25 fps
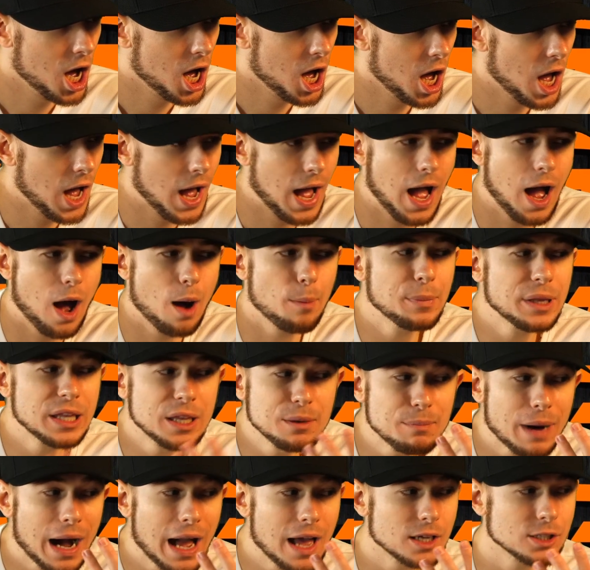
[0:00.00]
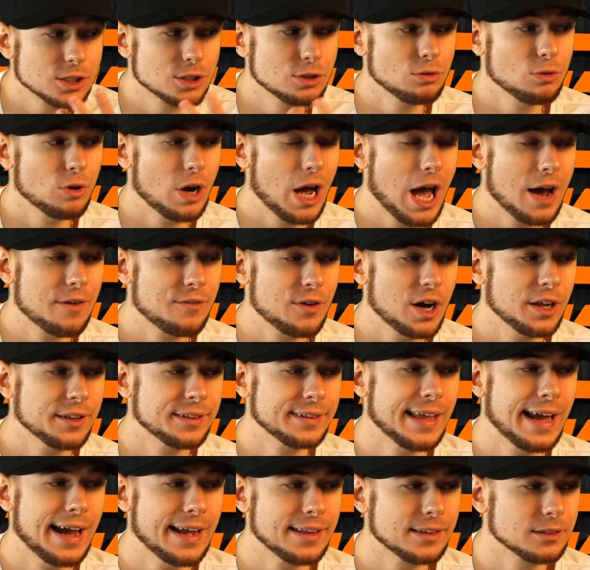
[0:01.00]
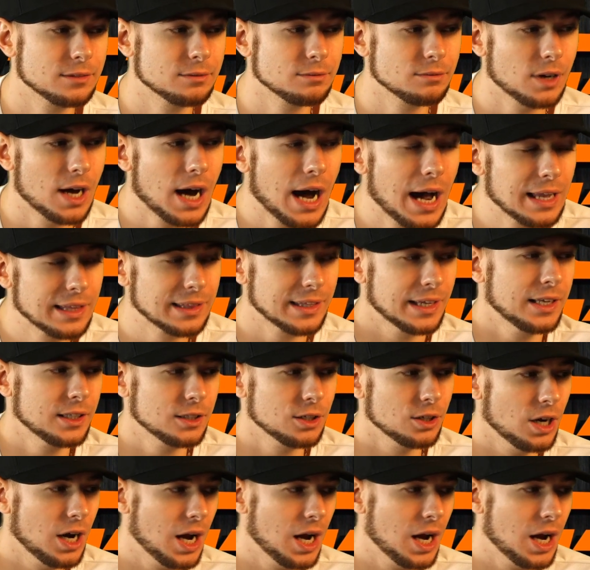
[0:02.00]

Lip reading: How many miles do you have on that Highlander?